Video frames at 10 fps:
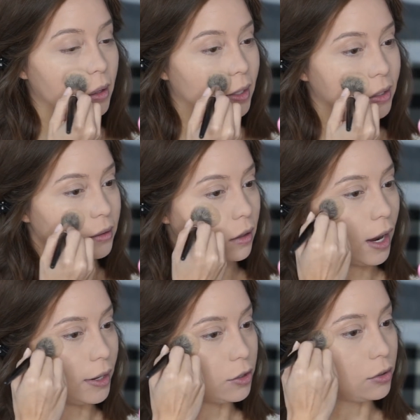like
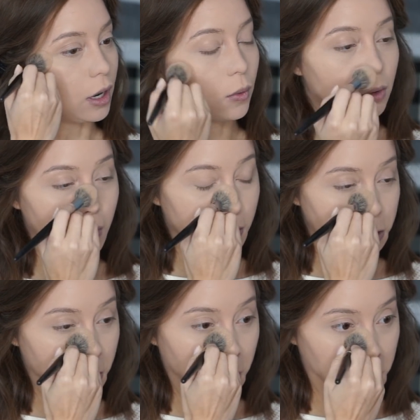I do not want to wear
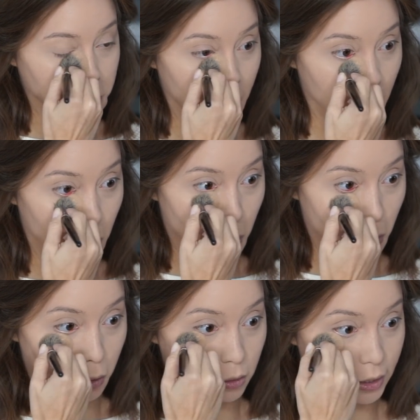jeans at
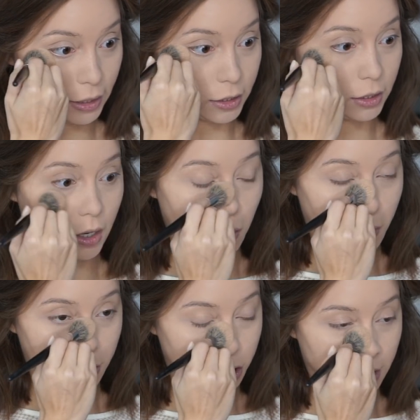all. Like, I could not
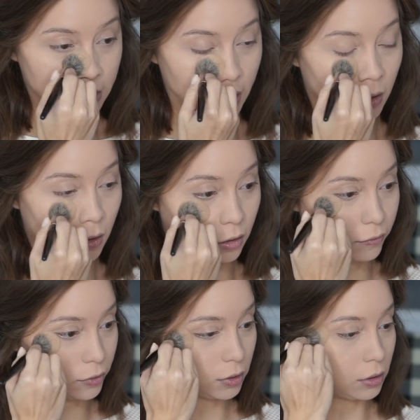wear jeans at all
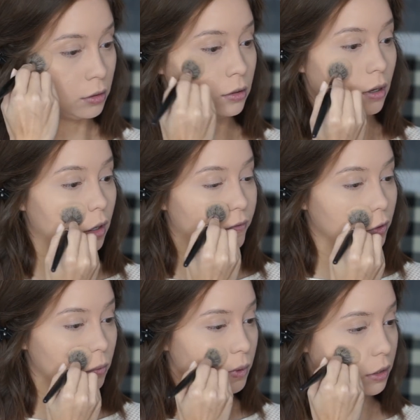for a
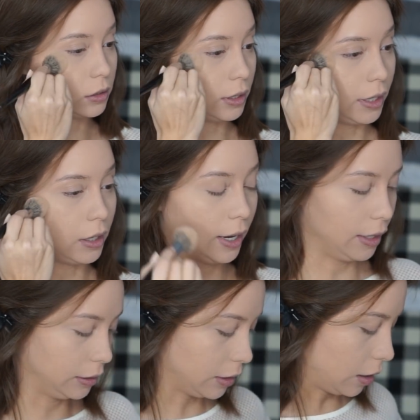few weeks there, and
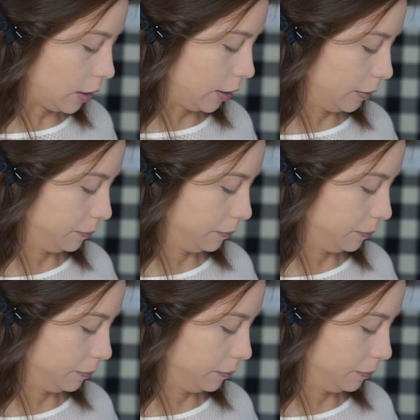it's not like